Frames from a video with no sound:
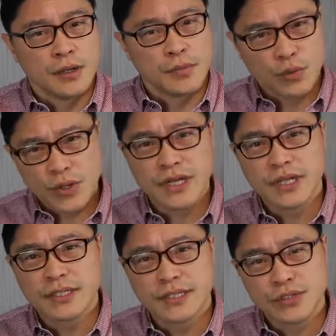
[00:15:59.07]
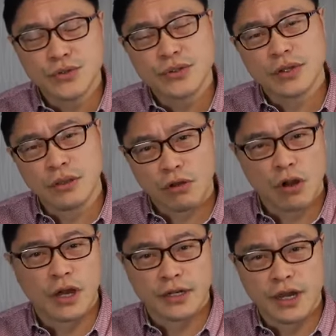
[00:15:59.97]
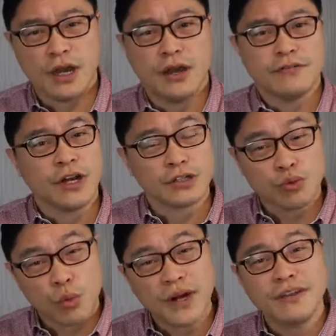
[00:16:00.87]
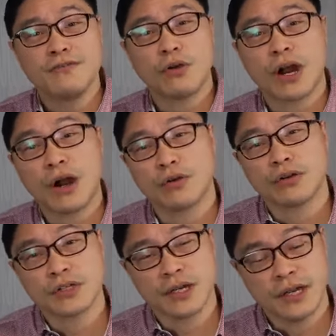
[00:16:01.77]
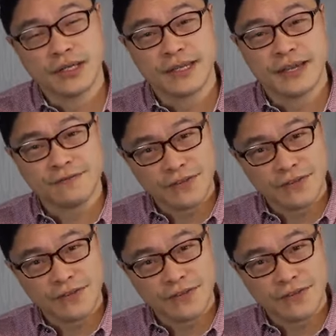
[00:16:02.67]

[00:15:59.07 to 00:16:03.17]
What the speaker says: Marina used a lot of 24 hours a day